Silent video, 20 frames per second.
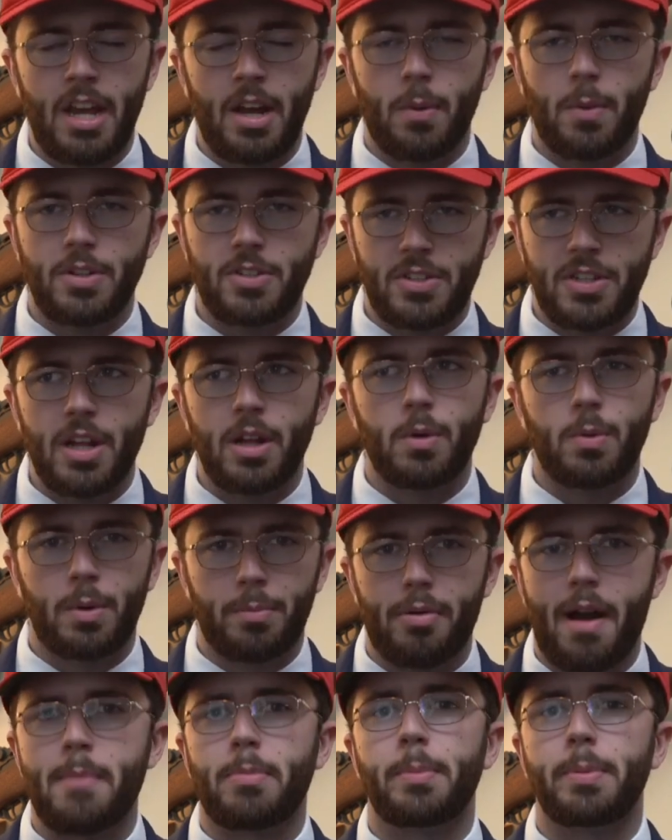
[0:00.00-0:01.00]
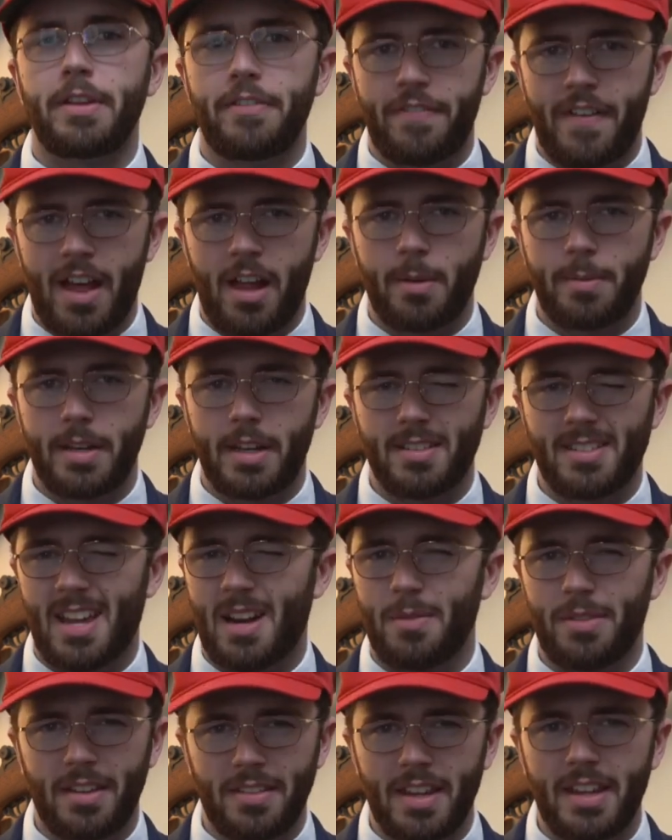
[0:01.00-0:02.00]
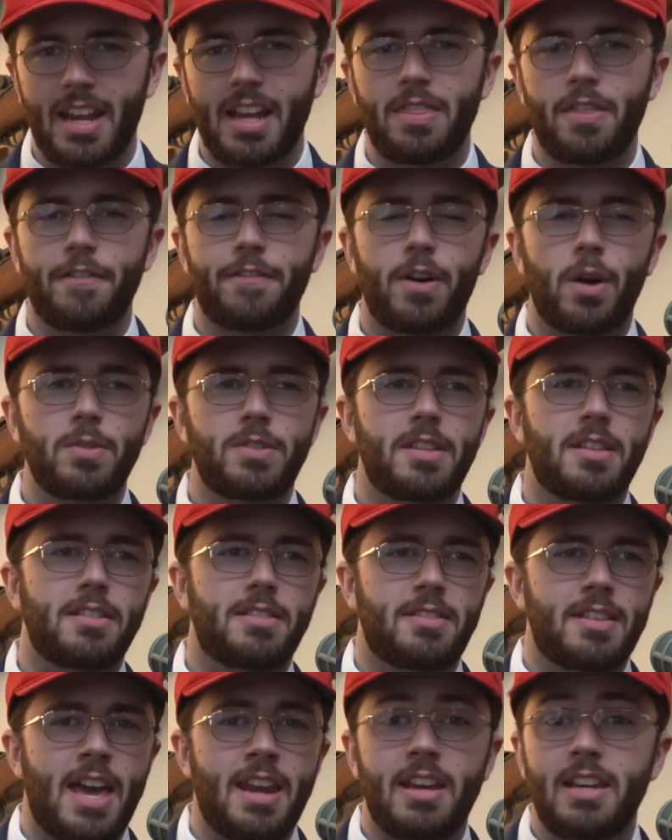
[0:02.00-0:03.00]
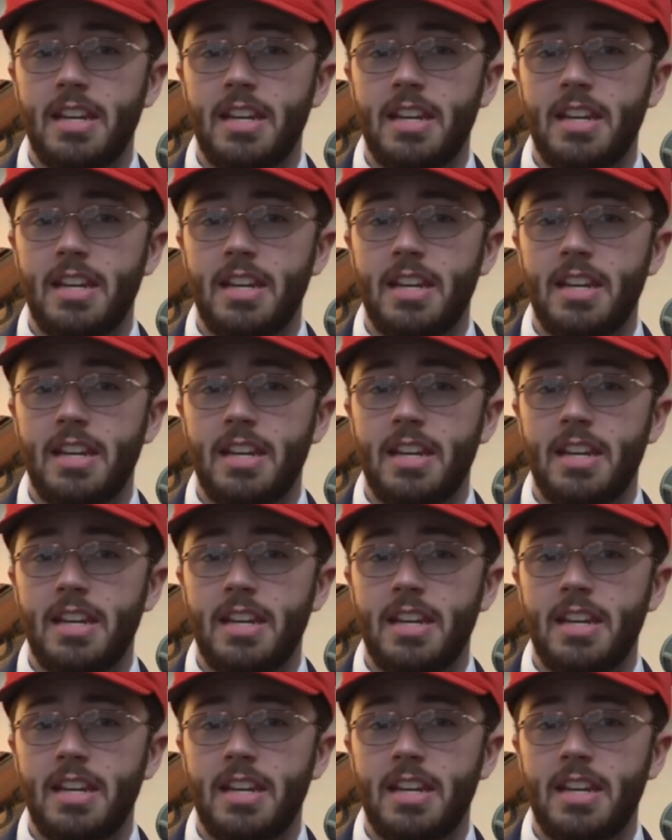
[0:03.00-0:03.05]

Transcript: which still would probably fail because I don't think they'd get the votes in the Senate.